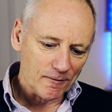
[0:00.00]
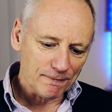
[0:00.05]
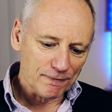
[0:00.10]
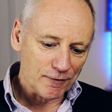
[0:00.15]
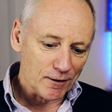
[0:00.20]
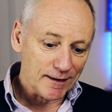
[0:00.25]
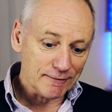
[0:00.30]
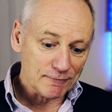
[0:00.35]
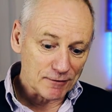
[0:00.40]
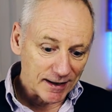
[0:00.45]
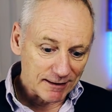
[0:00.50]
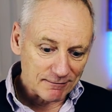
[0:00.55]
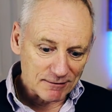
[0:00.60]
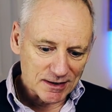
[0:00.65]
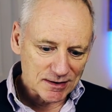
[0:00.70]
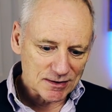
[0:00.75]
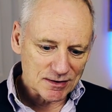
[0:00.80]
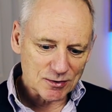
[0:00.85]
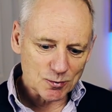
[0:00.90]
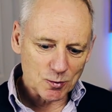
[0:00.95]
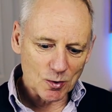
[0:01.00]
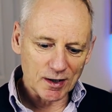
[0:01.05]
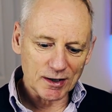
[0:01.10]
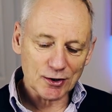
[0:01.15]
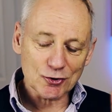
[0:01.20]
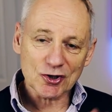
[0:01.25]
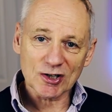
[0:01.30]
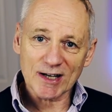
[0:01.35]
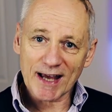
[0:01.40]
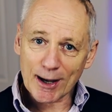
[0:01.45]
Five great reasons why
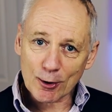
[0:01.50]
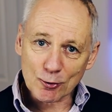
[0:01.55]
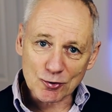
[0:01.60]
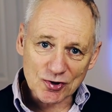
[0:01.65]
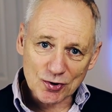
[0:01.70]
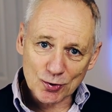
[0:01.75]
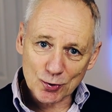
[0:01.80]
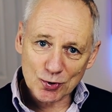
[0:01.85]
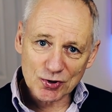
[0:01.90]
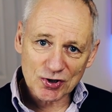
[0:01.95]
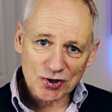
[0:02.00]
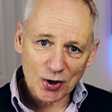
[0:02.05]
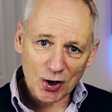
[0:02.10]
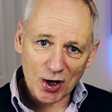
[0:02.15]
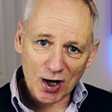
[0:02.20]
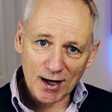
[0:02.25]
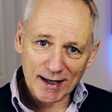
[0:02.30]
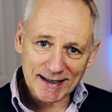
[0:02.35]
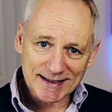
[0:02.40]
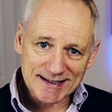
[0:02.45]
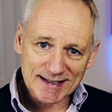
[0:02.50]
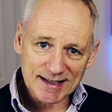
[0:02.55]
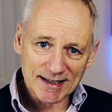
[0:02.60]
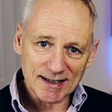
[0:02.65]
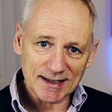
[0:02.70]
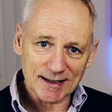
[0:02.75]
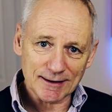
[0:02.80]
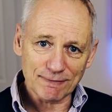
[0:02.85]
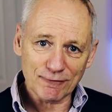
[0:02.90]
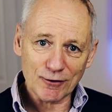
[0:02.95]
you should outsource your IT.